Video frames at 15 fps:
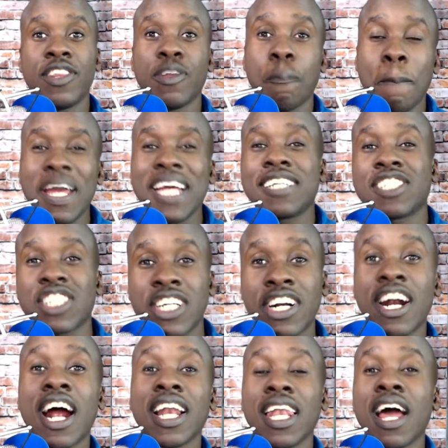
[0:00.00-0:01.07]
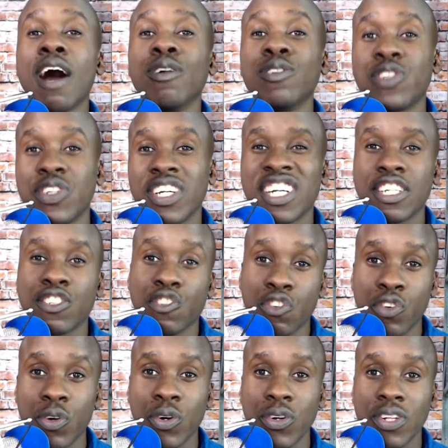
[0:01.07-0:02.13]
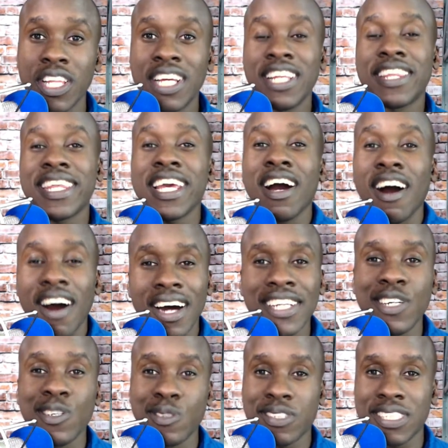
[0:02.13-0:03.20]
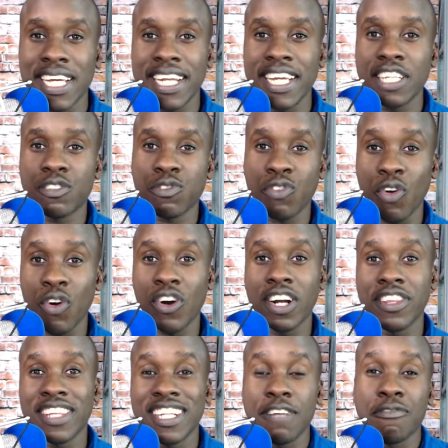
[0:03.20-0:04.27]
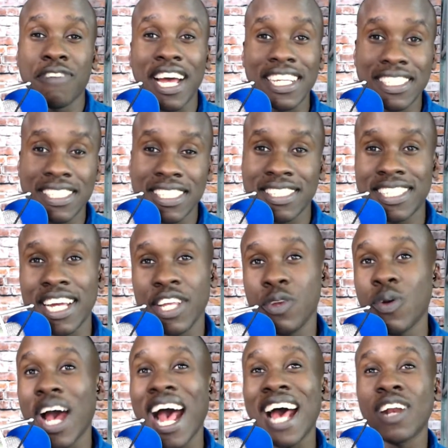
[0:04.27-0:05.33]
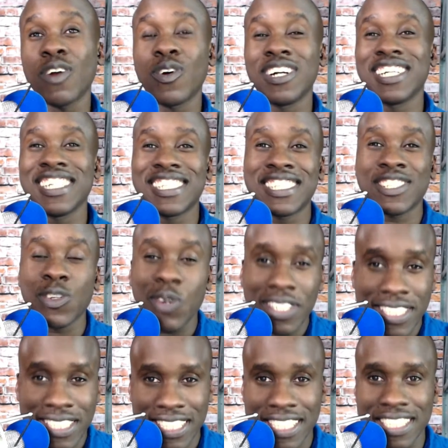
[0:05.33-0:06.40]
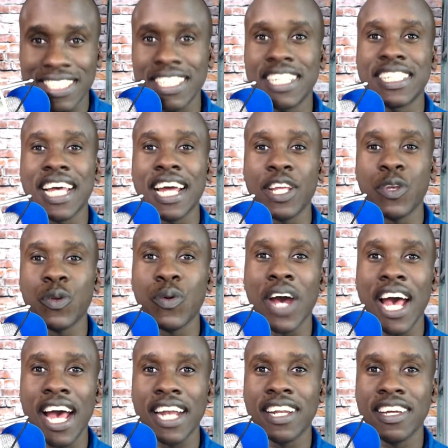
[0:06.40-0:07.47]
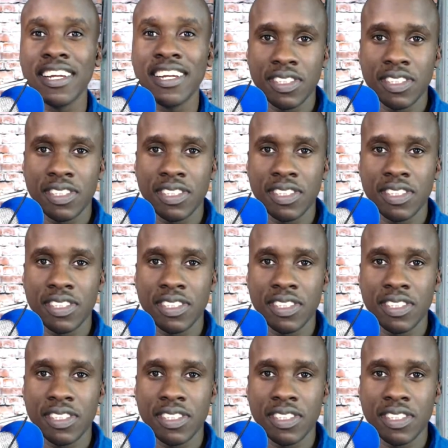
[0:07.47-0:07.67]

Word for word: The mixer allows you to control the audio settings for the devices that you add or the sources that you add.